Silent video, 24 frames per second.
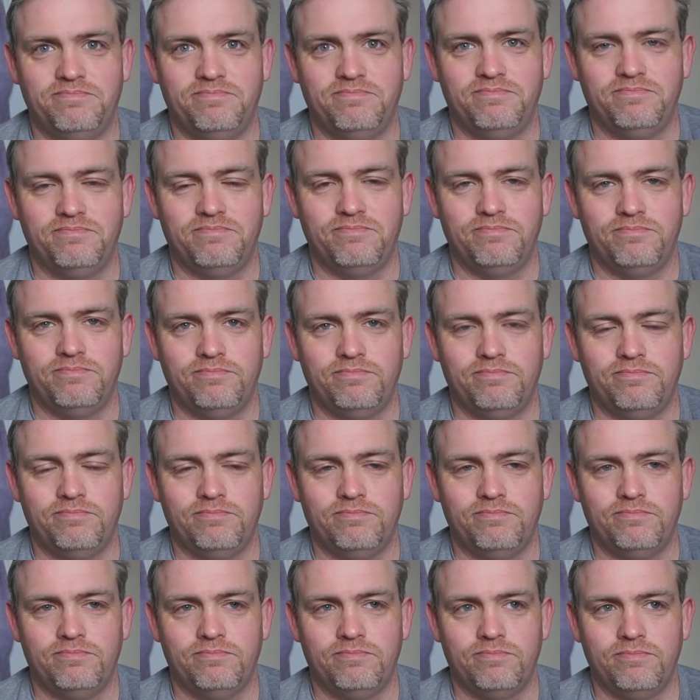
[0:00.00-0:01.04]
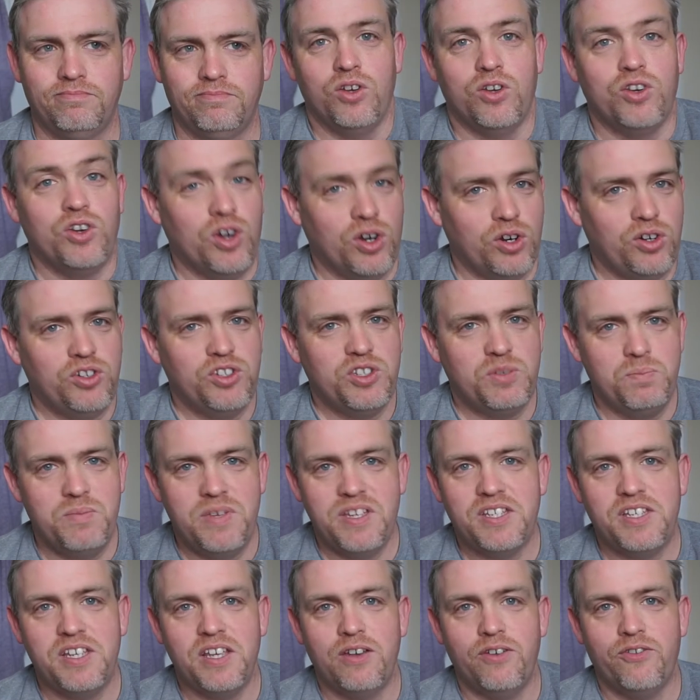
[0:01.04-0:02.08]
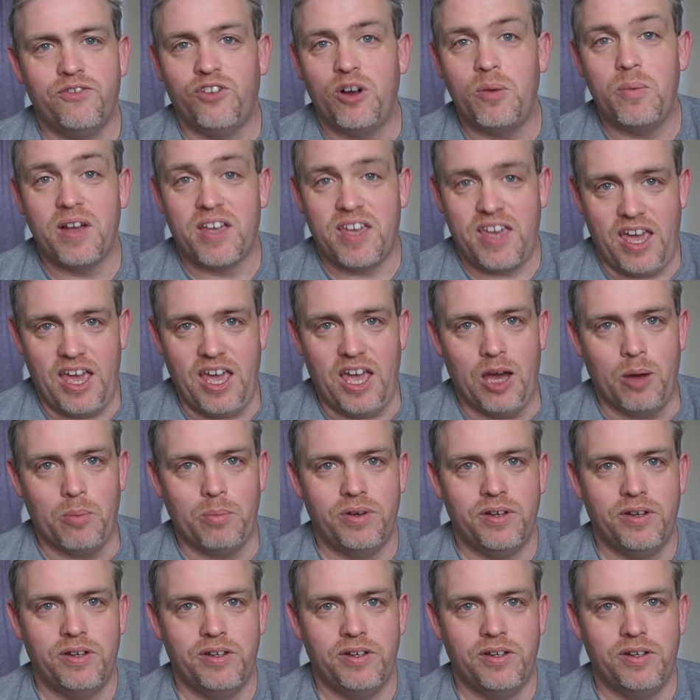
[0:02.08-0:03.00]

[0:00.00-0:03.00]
last time I lied. Girls missing from a camp.